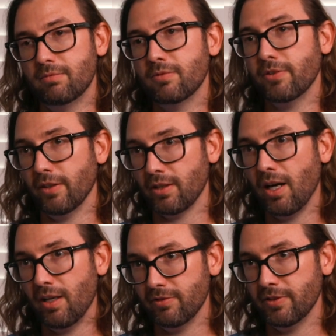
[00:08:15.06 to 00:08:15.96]
feel
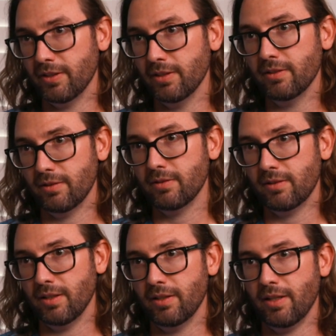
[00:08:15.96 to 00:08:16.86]
confident
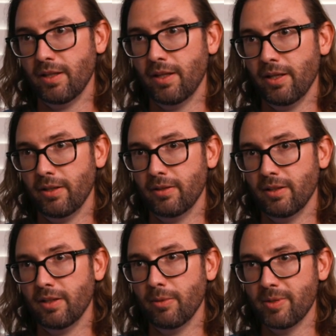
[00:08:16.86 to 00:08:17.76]

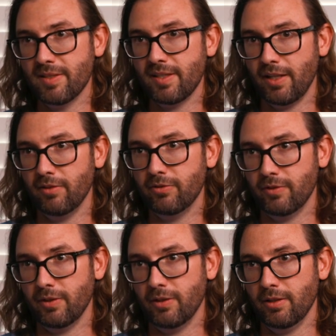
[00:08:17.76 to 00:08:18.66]
that they'll be safe
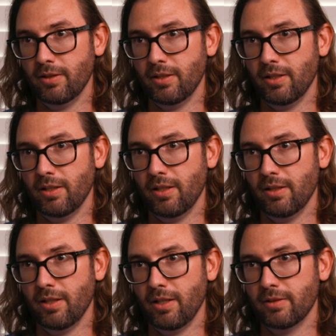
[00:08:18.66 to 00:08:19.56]

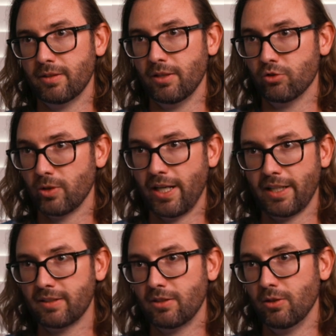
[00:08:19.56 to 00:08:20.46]
and not
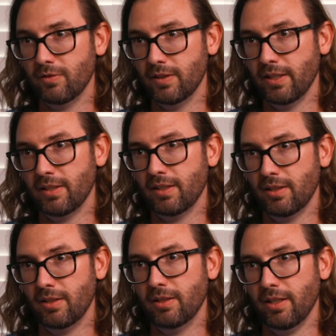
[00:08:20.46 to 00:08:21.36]
contract
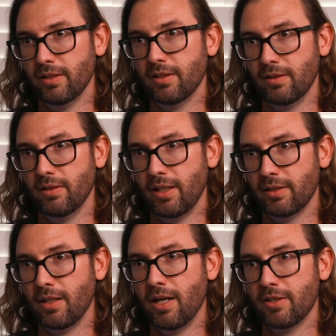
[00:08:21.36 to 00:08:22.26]
COVID-19
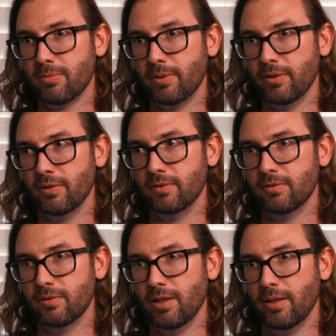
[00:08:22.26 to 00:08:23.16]
at the hospital,
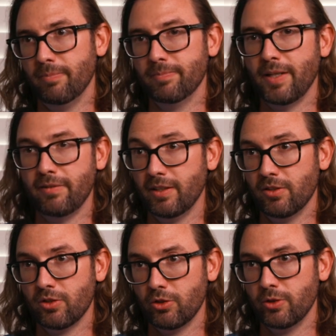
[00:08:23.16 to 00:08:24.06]
having a
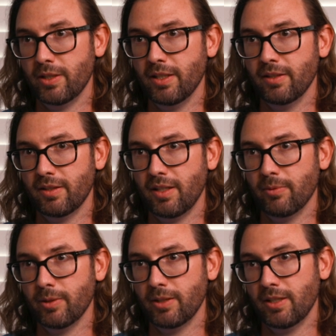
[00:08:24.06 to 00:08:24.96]
surgery done that they
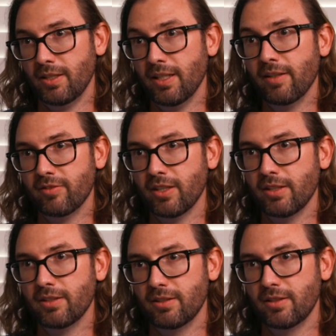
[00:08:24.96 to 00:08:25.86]
really need to have done.